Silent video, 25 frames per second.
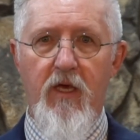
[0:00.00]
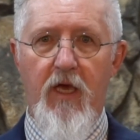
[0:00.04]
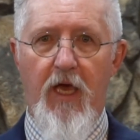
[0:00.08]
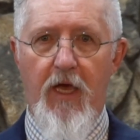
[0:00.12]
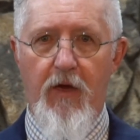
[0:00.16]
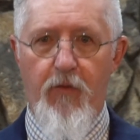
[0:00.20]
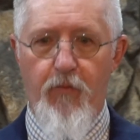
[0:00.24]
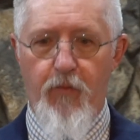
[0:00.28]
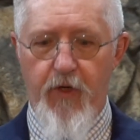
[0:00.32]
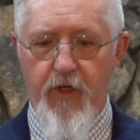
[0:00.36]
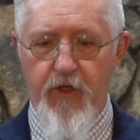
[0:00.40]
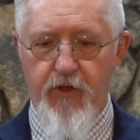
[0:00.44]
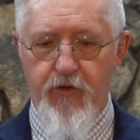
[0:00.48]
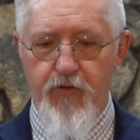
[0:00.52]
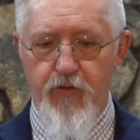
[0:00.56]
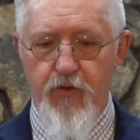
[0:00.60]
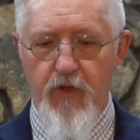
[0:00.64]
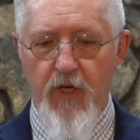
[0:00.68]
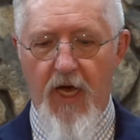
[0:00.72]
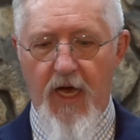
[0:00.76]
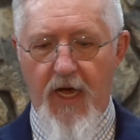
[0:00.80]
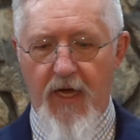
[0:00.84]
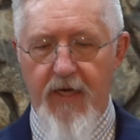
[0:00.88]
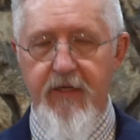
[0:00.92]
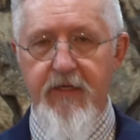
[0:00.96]
and we do
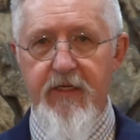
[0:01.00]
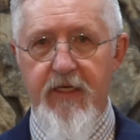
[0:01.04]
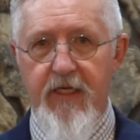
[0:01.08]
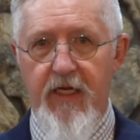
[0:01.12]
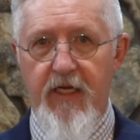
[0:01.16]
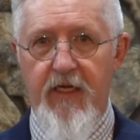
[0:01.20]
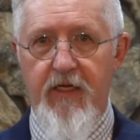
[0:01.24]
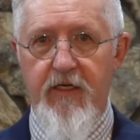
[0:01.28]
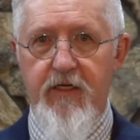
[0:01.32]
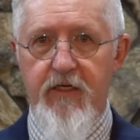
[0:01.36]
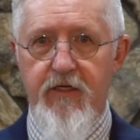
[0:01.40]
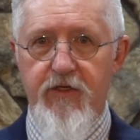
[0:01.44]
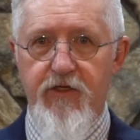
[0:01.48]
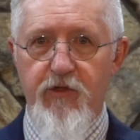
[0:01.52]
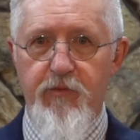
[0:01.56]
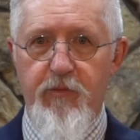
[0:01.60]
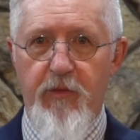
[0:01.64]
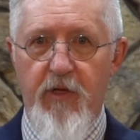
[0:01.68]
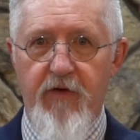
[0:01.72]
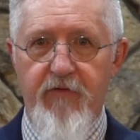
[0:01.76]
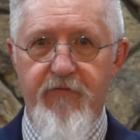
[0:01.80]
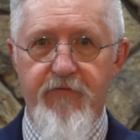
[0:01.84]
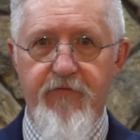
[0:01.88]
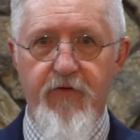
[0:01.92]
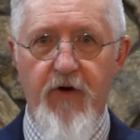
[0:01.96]
not need to
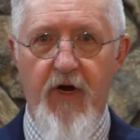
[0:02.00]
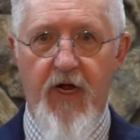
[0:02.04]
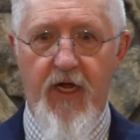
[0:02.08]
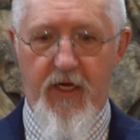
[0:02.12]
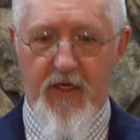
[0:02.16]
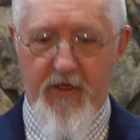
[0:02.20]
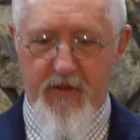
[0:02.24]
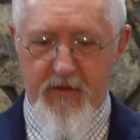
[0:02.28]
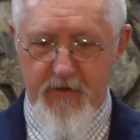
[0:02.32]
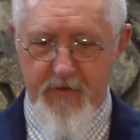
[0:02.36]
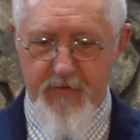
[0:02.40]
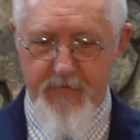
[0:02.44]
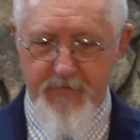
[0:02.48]
be afraid.